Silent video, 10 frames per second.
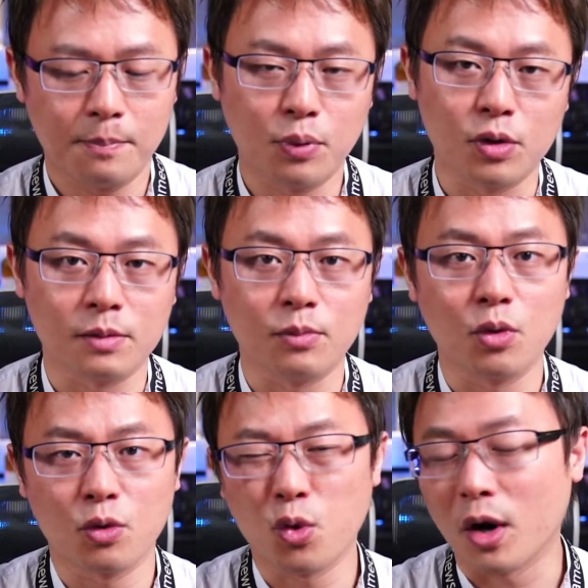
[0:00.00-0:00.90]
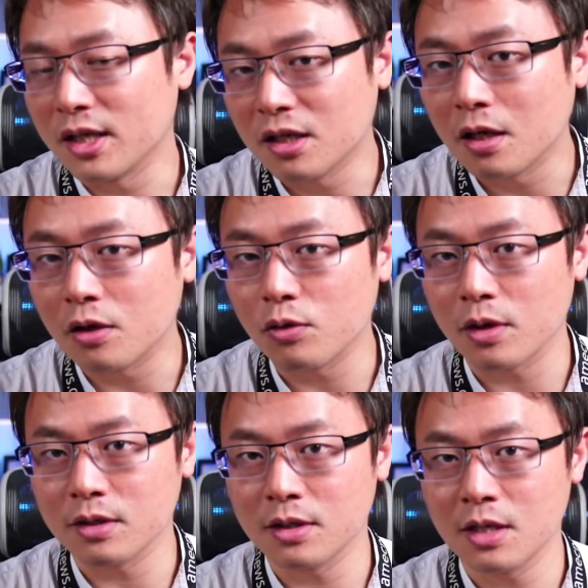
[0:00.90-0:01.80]
put in more
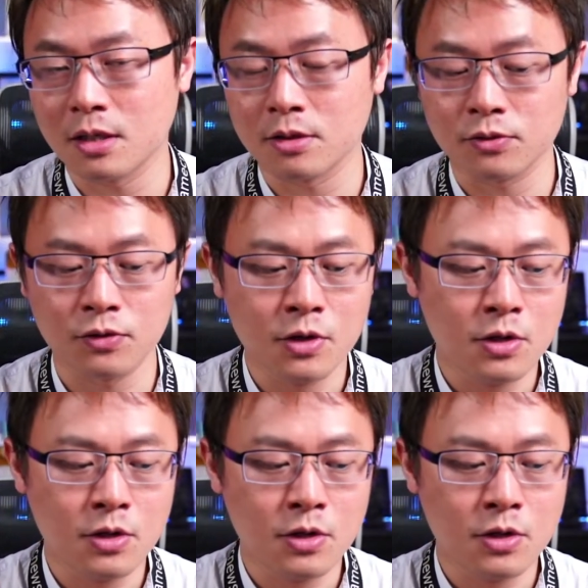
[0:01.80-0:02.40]
criteria in, because